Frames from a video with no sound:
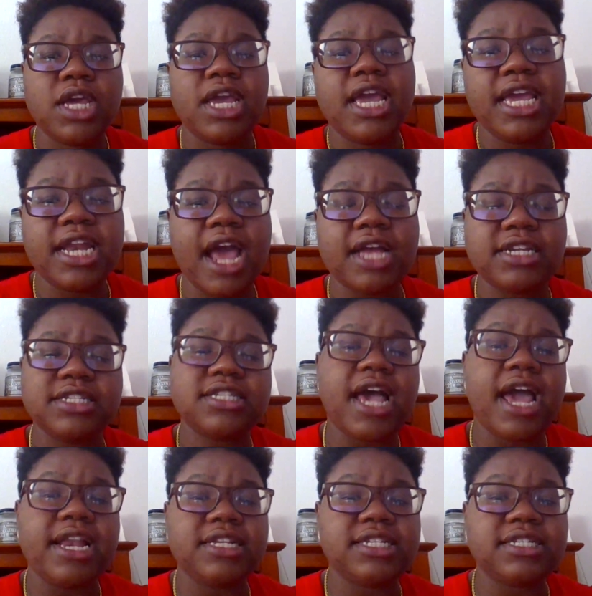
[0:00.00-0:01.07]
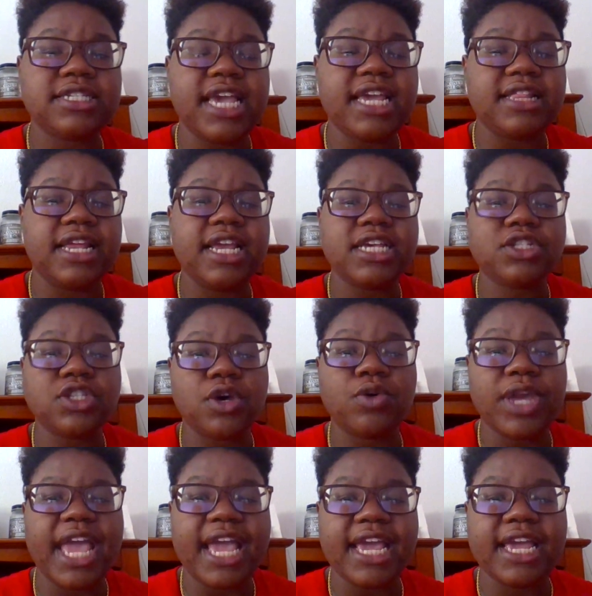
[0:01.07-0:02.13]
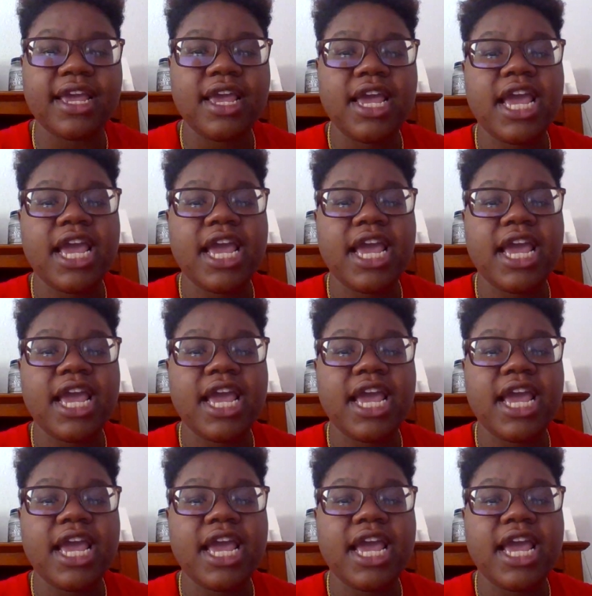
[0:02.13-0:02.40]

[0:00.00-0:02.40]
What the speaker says: And I decided to say that it's okay.